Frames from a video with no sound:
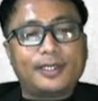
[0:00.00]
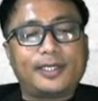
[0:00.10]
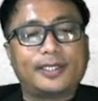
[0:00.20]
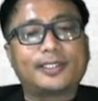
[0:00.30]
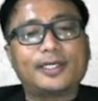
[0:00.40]

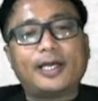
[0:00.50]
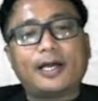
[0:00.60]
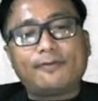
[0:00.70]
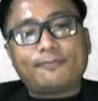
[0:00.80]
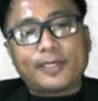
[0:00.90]
yesterday
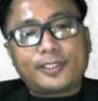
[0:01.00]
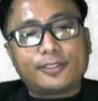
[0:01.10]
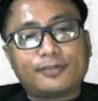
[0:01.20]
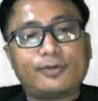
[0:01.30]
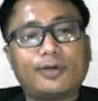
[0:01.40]
I have
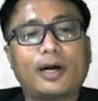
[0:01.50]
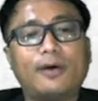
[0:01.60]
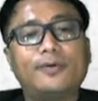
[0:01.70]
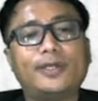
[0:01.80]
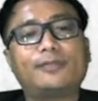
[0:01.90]
mentioned to you
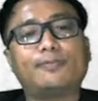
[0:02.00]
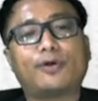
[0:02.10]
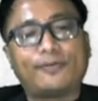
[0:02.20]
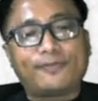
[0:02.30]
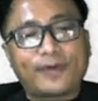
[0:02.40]
how it
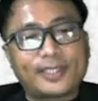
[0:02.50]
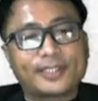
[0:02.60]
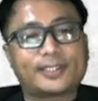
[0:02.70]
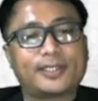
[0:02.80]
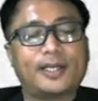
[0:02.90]

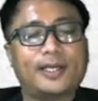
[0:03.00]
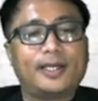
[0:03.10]
modifies